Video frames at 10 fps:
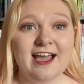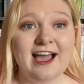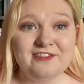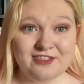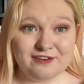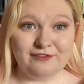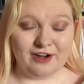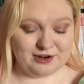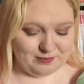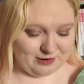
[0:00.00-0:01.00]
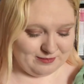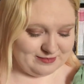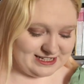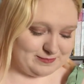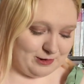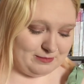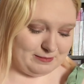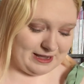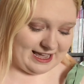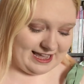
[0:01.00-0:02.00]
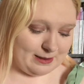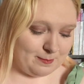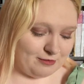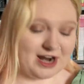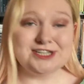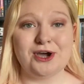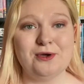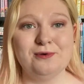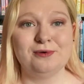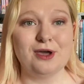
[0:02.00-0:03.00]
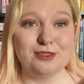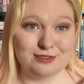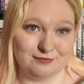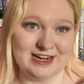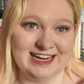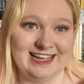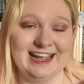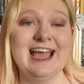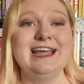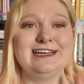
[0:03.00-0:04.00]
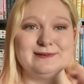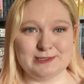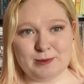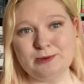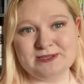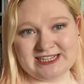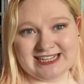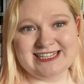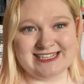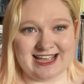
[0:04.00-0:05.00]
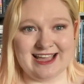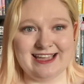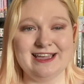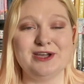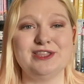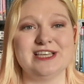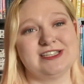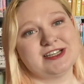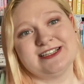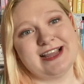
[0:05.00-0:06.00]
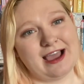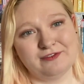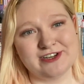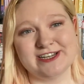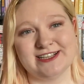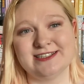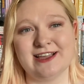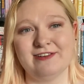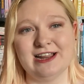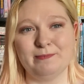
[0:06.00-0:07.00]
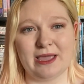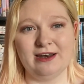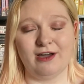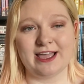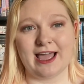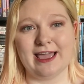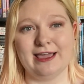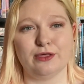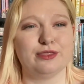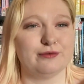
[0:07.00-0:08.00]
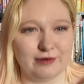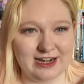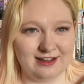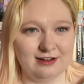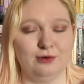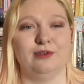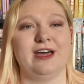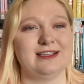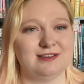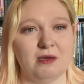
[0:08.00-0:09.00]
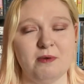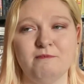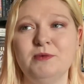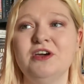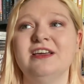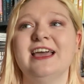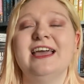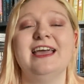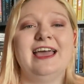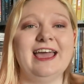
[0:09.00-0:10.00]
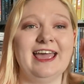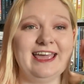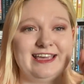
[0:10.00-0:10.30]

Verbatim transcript: and then the final prompt is prompt number eight, Brad Oak Thrilling. Now Spoops did say this doesn't have to necessarily be like a thriller or that type of book. It